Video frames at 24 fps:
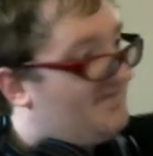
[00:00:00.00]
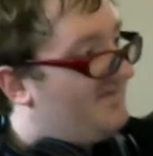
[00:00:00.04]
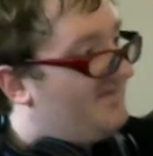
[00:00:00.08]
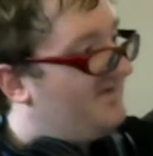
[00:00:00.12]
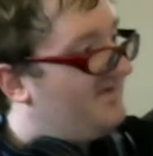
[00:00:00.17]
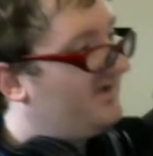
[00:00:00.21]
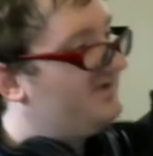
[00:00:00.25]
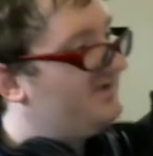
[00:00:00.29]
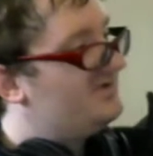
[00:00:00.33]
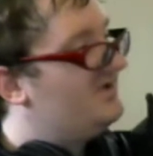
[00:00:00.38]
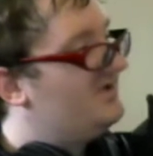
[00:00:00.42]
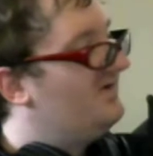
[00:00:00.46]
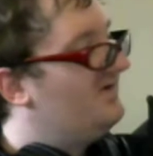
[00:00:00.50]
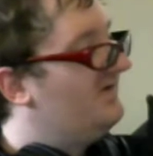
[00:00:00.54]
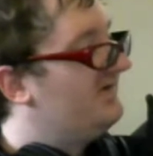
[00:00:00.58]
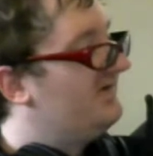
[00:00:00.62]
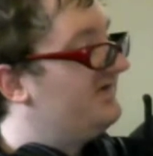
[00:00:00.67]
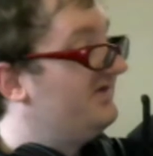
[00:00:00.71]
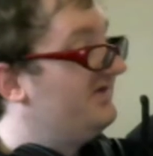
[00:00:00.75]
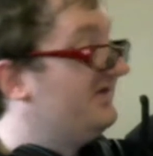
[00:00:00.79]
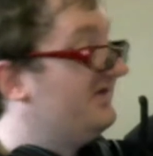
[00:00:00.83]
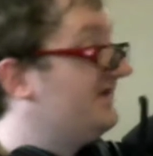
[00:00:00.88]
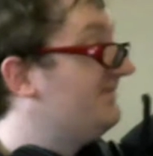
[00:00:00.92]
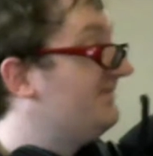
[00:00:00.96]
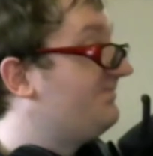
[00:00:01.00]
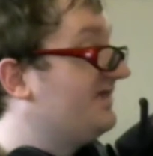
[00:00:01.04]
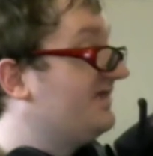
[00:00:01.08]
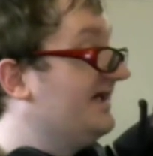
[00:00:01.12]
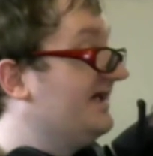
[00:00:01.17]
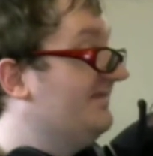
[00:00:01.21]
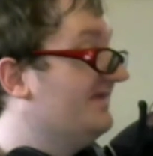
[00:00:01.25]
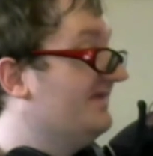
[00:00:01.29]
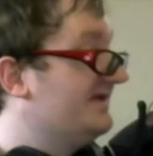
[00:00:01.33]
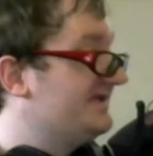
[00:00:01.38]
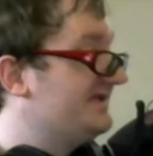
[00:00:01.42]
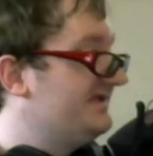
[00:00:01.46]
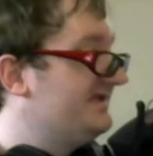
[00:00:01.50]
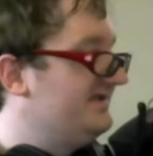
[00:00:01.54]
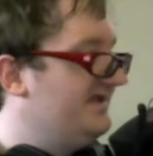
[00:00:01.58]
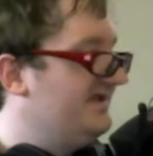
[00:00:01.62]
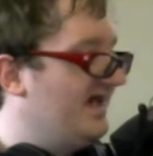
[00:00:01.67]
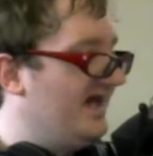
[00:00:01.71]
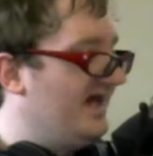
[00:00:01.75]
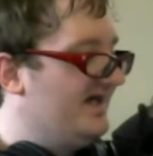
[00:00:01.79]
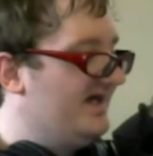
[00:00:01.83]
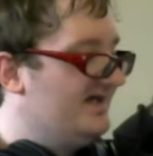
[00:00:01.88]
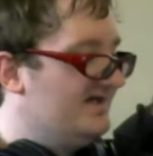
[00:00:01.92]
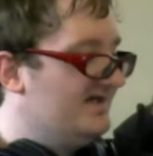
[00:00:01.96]
of the controller. So this is pretty much,
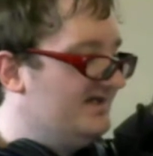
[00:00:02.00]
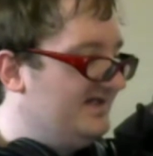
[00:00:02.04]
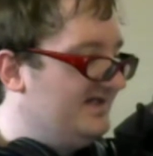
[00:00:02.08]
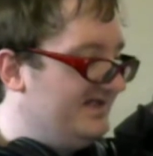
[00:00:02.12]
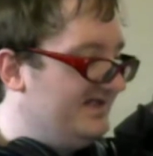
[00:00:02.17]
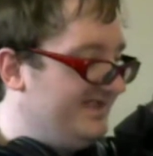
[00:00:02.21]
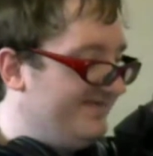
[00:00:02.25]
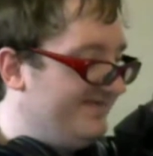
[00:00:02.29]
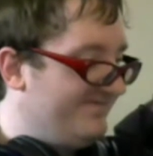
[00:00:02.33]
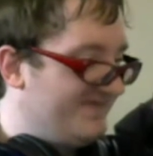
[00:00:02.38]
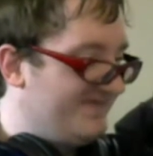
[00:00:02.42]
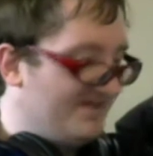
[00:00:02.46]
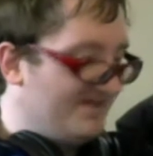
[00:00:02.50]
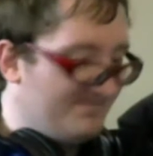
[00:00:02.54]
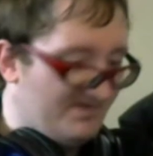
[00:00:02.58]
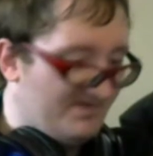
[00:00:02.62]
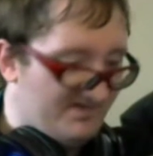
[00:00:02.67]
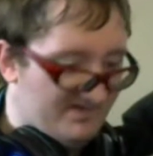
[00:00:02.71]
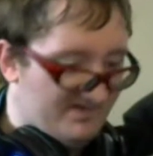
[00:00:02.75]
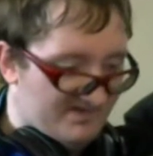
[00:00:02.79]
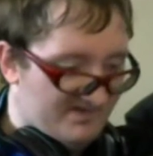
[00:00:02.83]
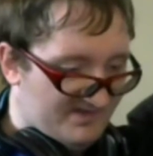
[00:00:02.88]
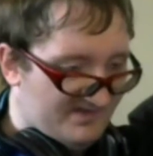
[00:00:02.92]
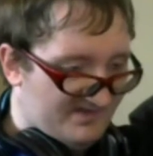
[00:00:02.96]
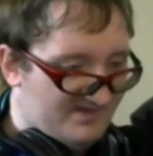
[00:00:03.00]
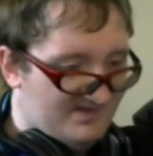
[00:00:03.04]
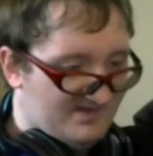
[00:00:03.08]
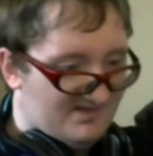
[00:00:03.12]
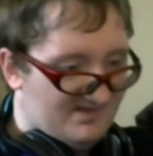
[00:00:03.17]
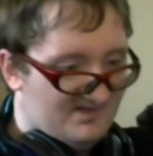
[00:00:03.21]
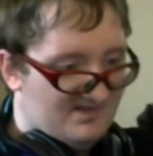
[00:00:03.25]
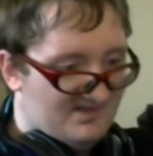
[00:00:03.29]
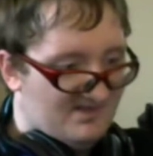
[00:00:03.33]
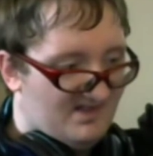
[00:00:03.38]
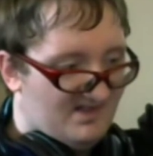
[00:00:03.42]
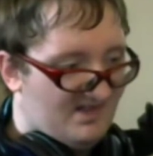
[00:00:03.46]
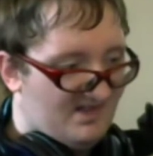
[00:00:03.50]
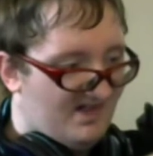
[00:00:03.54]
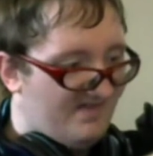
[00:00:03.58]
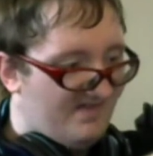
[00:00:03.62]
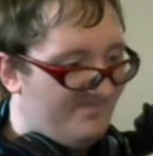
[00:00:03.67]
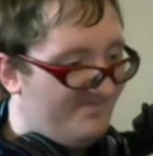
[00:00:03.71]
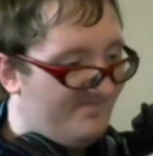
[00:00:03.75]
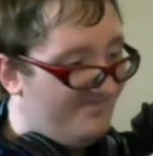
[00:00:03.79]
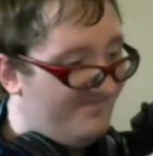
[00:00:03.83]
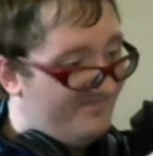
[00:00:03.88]
yeah, it's even numbered. I'm